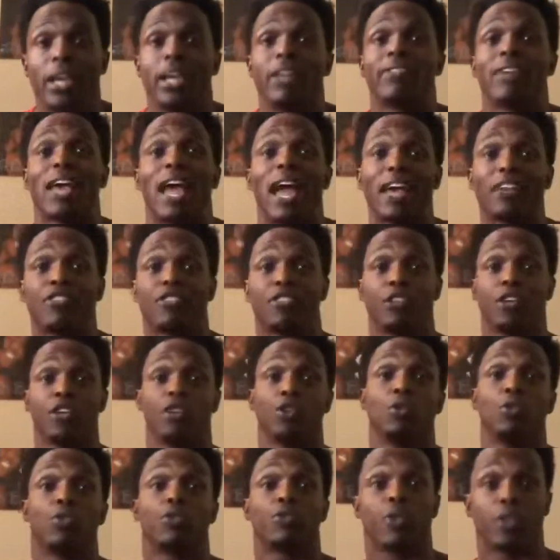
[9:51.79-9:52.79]
It's actually
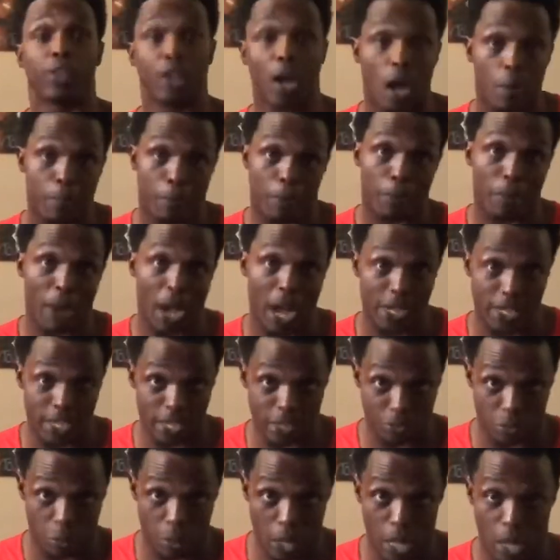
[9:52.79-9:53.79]
used for the upper body
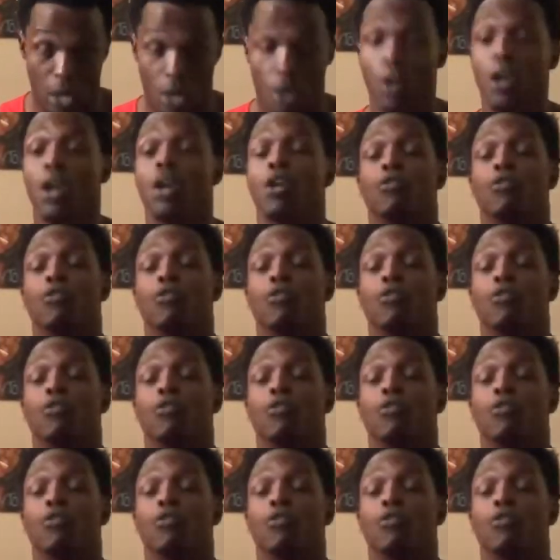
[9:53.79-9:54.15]
as well.